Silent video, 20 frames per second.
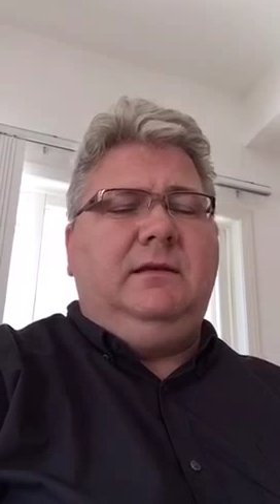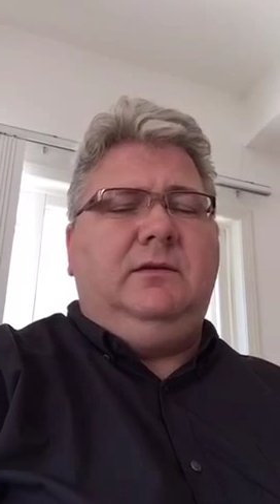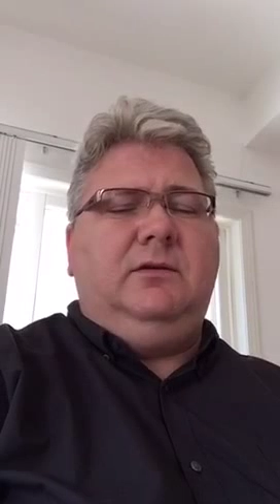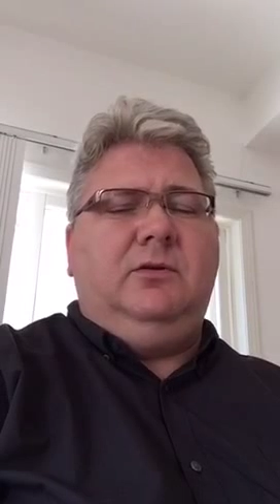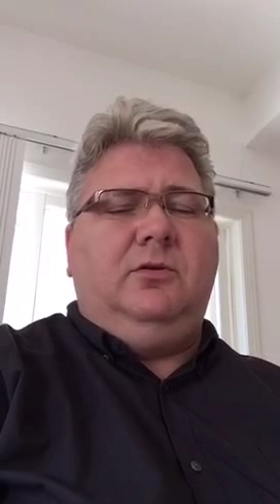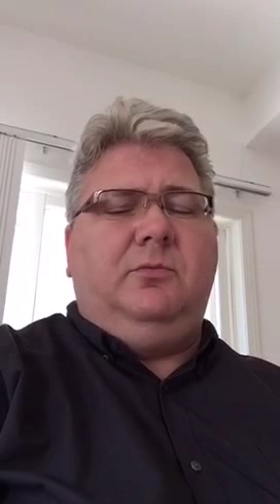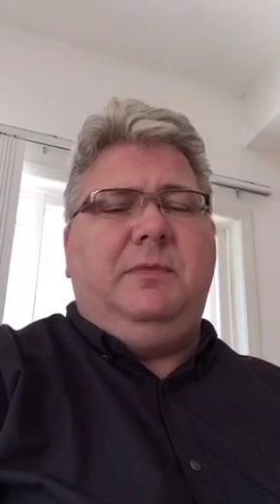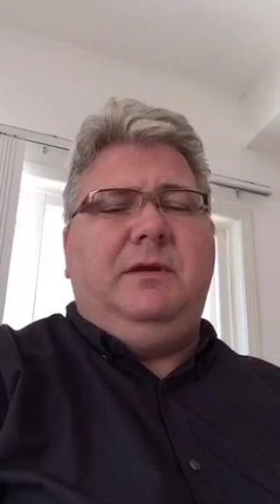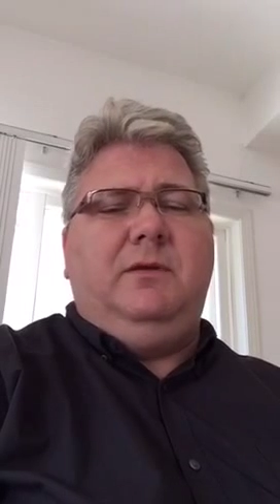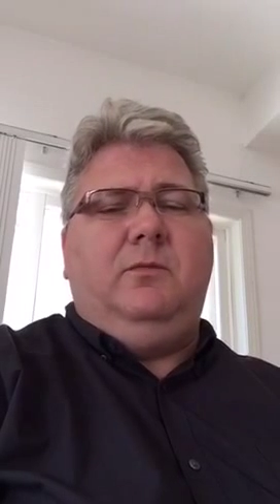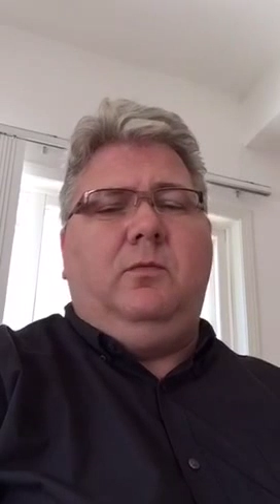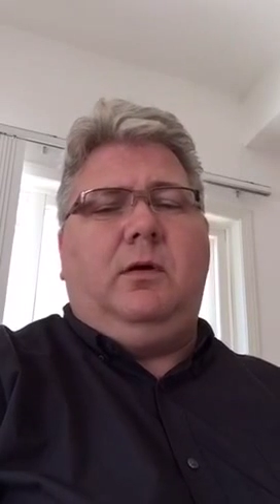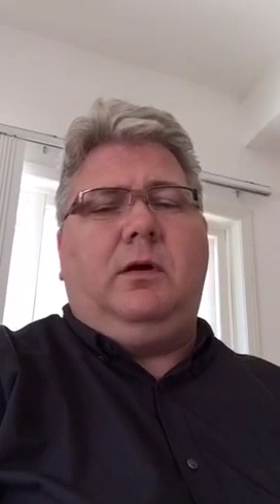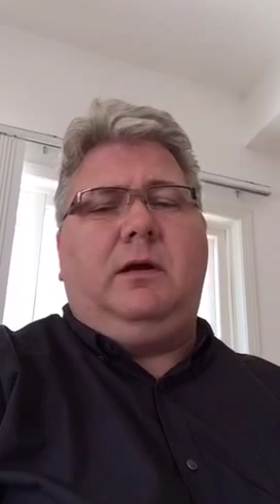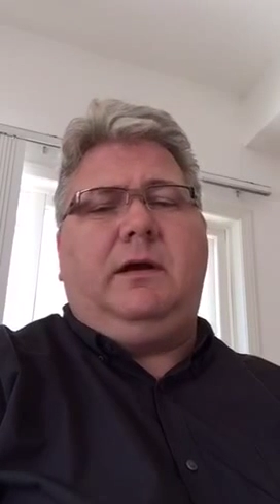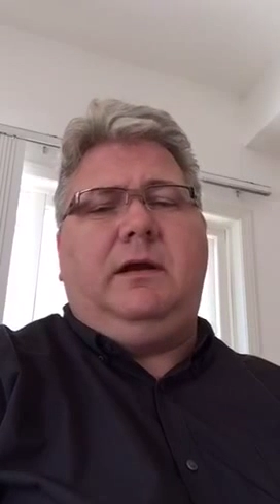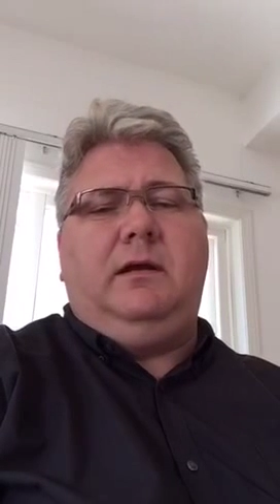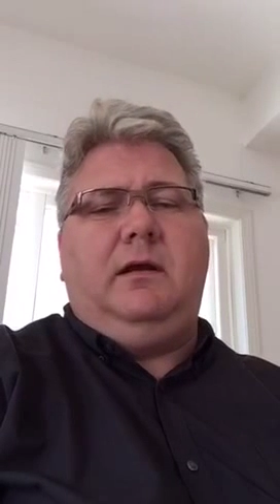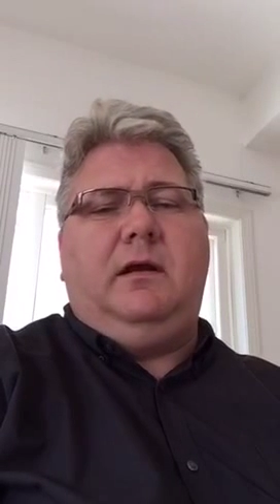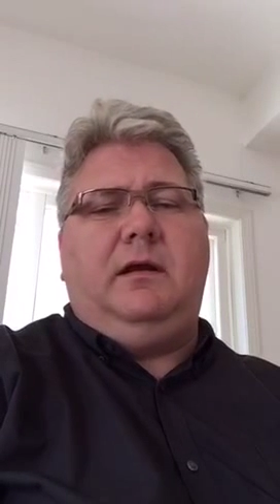you'll be
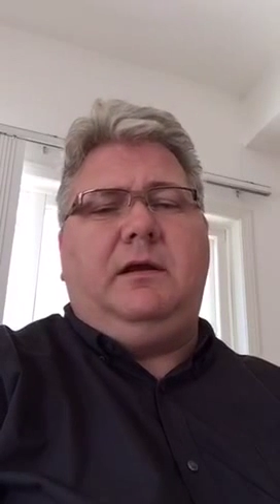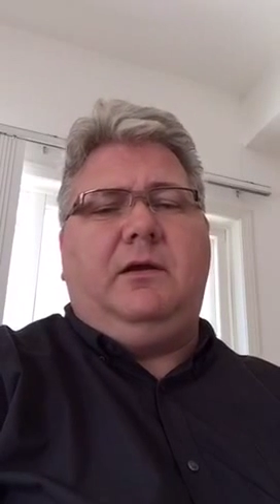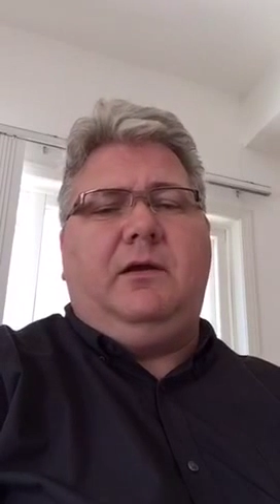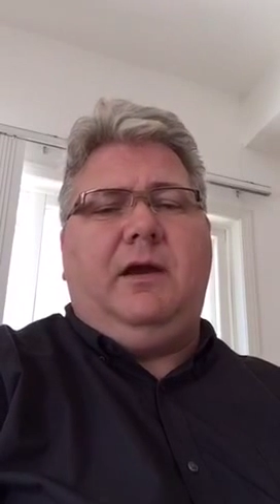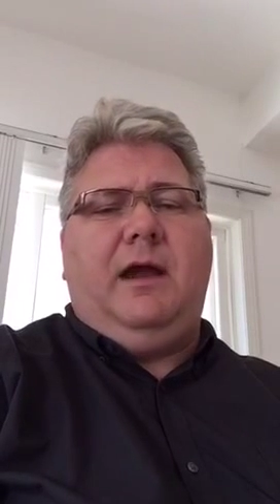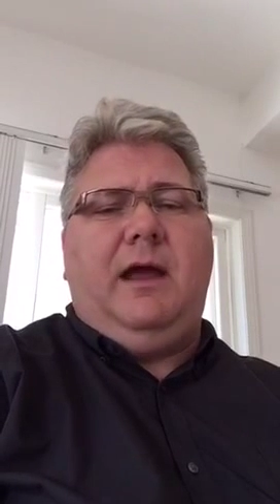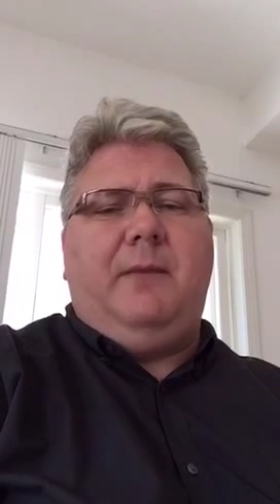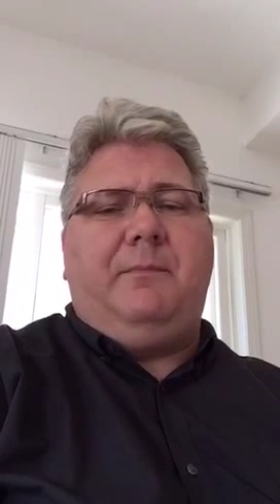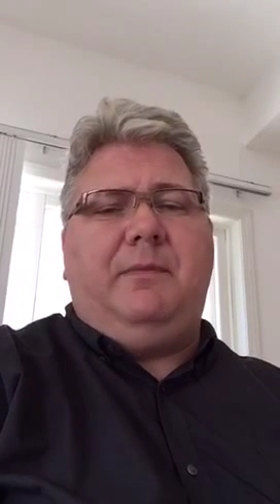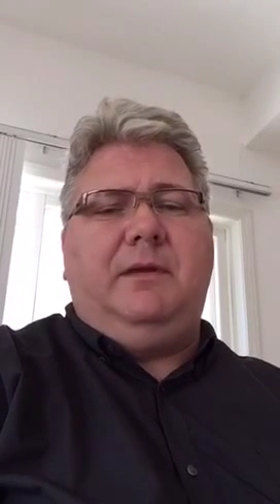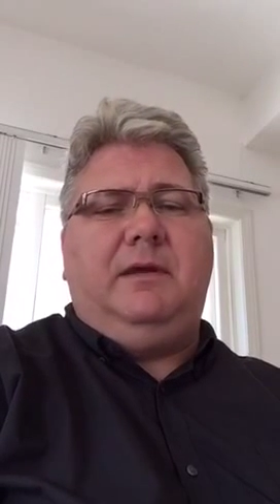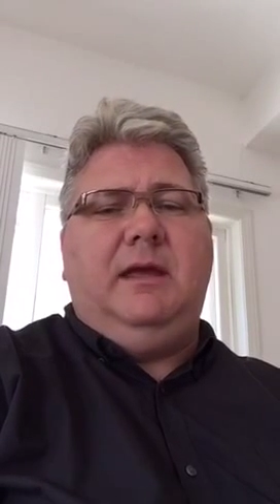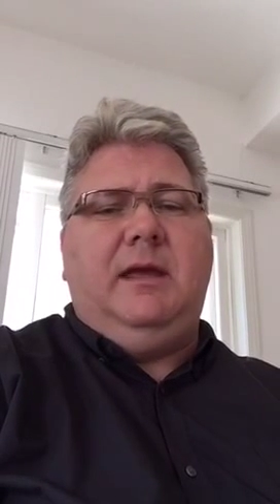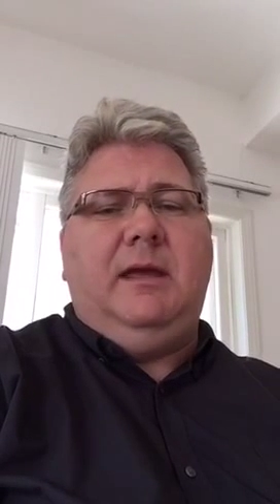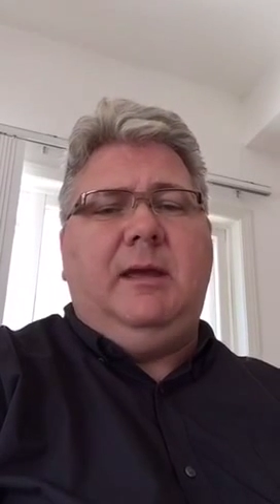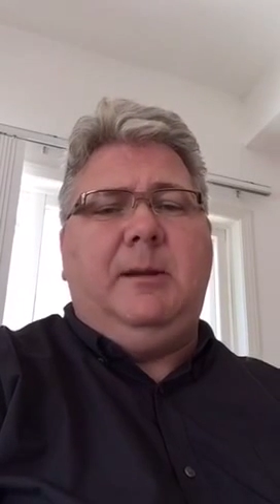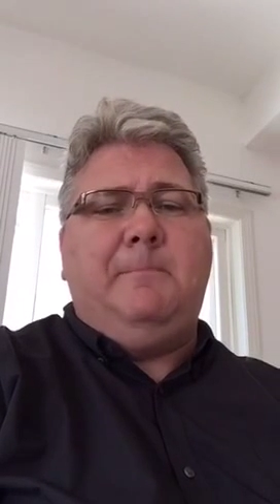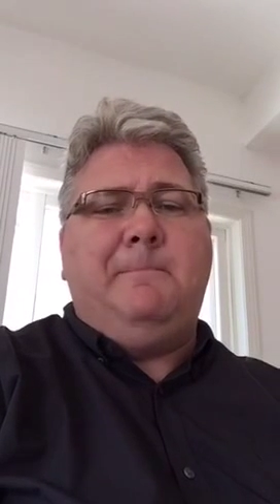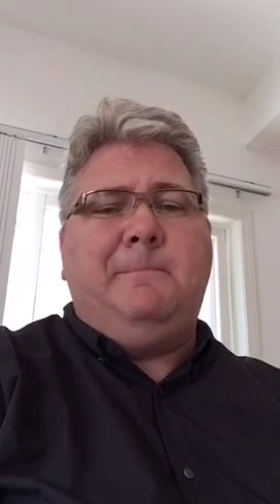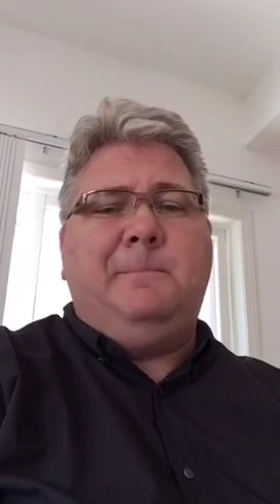working on your app
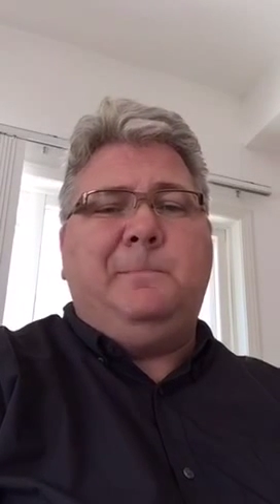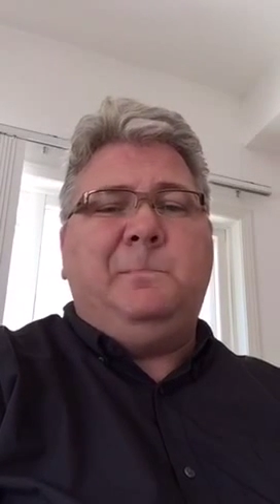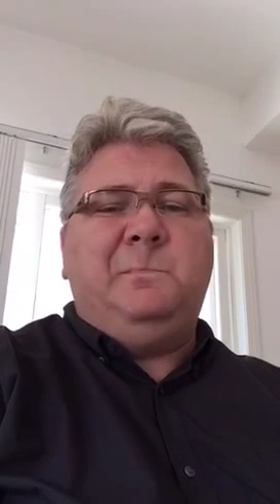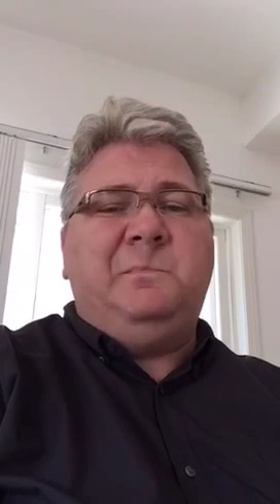again